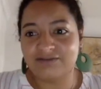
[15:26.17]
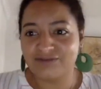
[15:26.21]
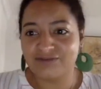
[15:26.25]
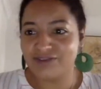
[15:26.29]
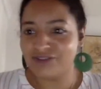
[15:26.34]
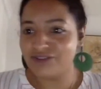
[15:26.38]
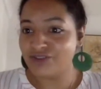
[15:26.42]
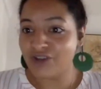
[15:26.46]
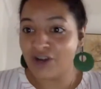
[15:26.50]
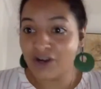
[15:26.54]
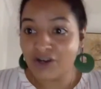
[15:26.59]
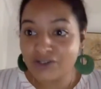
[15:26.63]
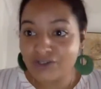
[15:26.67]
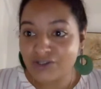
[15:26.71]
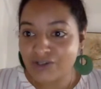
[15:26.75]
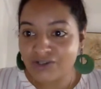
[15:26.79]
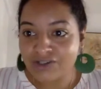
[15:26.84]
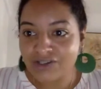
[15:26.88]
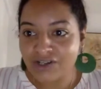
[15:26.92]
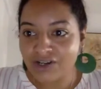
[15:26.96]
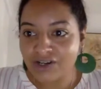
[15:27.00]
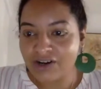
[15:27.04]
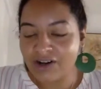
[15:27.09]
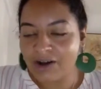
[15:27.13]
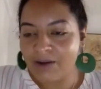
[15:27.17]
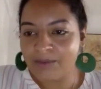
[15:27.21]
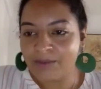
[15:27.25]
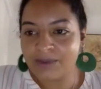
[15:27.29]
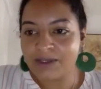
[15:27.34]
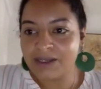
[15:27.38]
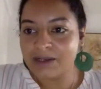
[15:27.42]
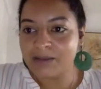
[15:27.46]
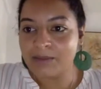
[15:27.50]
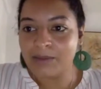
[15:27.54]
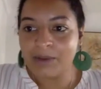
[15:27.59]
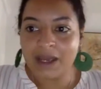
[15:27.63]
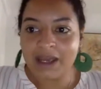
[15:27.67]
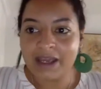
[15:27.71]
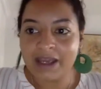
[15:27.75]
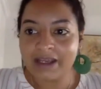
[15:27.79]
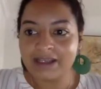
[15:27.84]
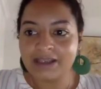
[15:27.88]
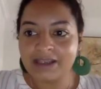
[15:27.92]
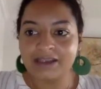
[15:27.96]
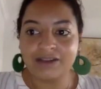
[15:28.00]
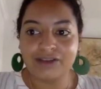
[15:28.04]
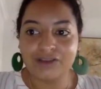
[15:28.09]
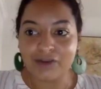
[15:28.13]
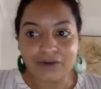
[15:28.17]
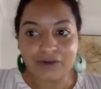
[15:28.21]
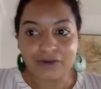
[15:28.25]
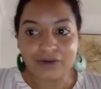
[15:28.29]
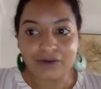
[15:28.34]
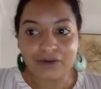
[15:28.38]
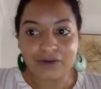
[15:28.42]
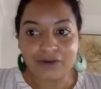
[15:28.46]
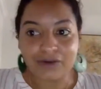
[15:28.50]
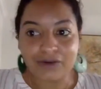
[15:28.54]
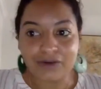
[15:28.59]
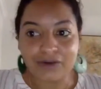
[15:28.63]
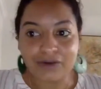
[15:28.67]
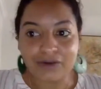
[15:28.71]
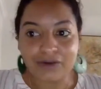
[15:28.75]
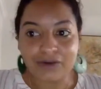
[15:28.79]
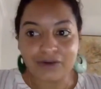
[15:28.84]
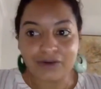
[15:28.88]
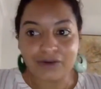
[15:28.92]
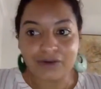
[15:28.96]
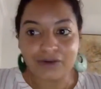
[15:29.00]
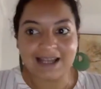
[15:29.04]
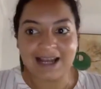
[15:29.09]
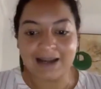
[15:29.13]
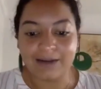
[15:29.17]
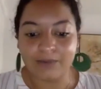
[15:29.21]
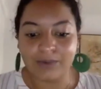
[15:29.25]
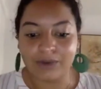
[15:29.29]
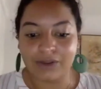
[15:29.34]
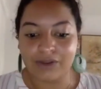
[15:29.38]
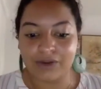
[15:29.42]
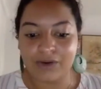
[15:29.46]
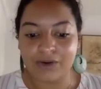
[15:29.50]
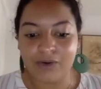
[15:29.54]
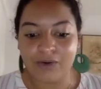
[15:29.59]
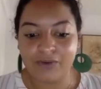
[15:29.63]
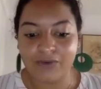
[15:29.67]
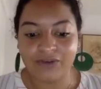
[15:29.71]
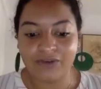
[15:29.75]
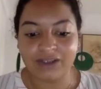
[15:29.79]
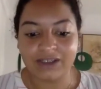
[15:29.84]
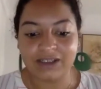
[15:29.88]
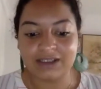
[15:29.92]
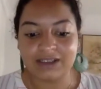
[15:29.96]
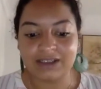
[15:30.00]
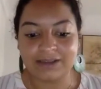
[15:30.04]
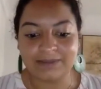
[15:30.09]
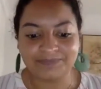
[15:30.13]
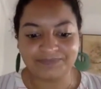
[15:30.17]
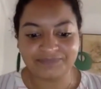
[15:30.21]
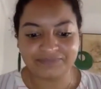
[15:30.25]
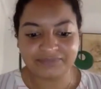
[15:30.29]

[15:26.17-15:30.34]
The doctors are not being paid, the nurses aren't, and with COVID,